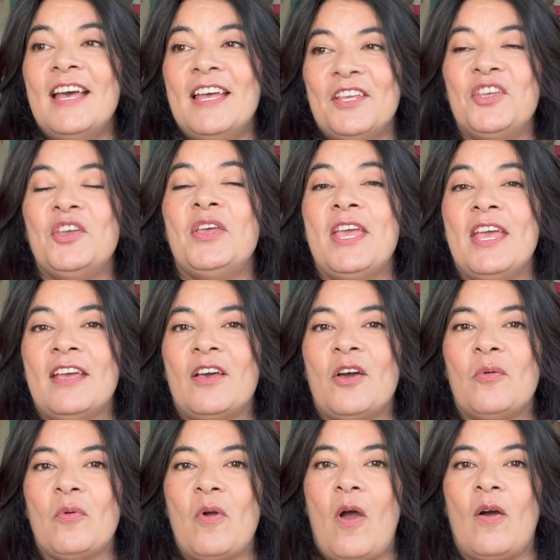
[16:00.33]
you can't
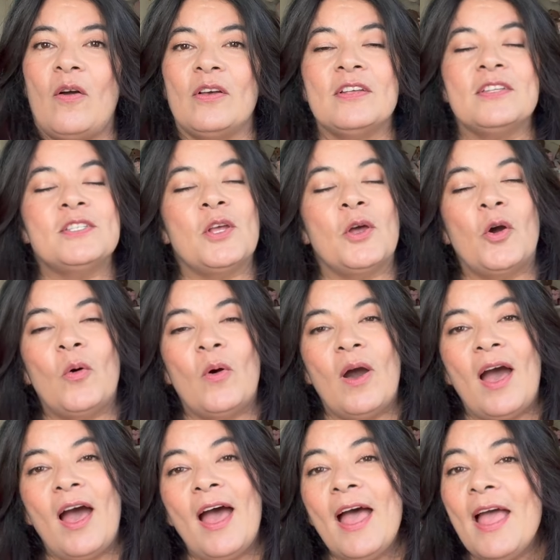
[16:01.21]
go wrong. So
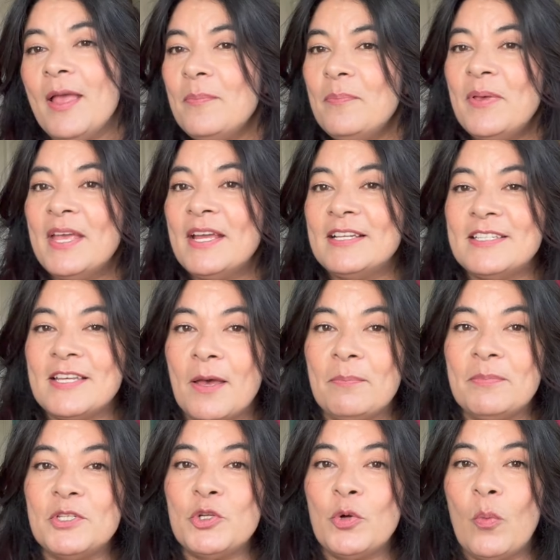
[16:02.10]
I picked
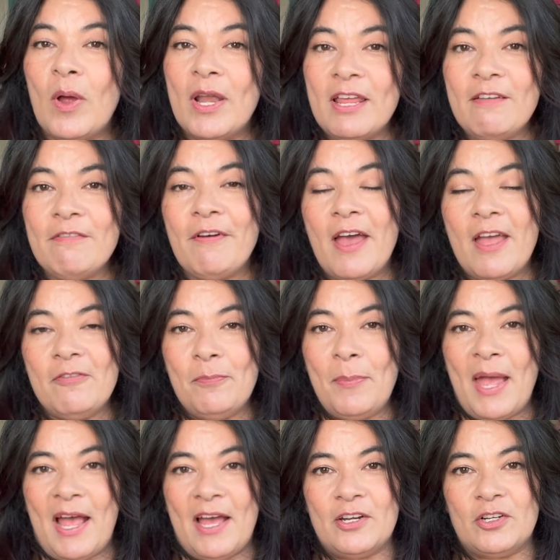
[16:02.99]
up 25
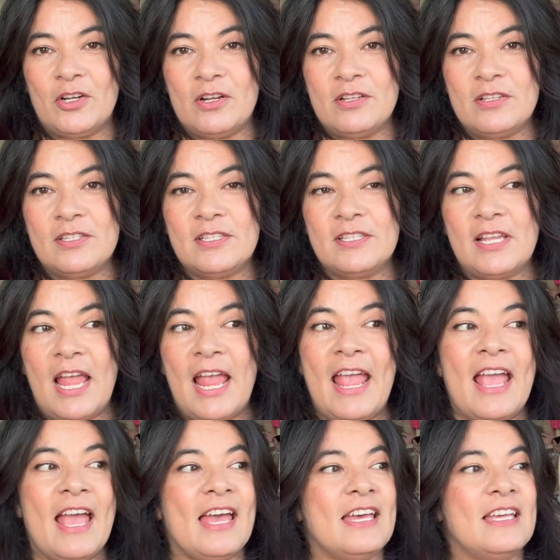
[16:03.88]
patterns,
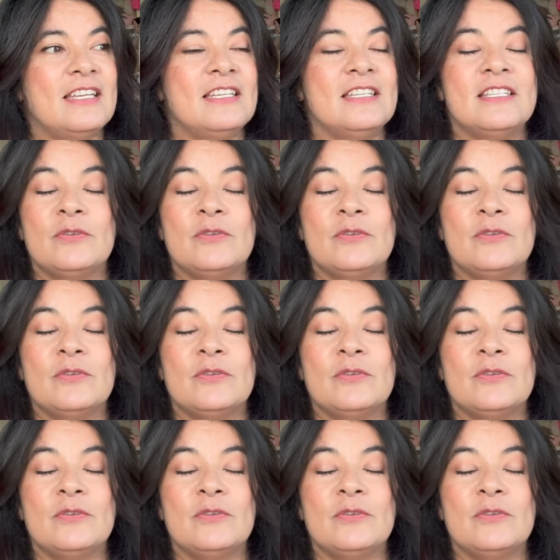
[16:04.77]
and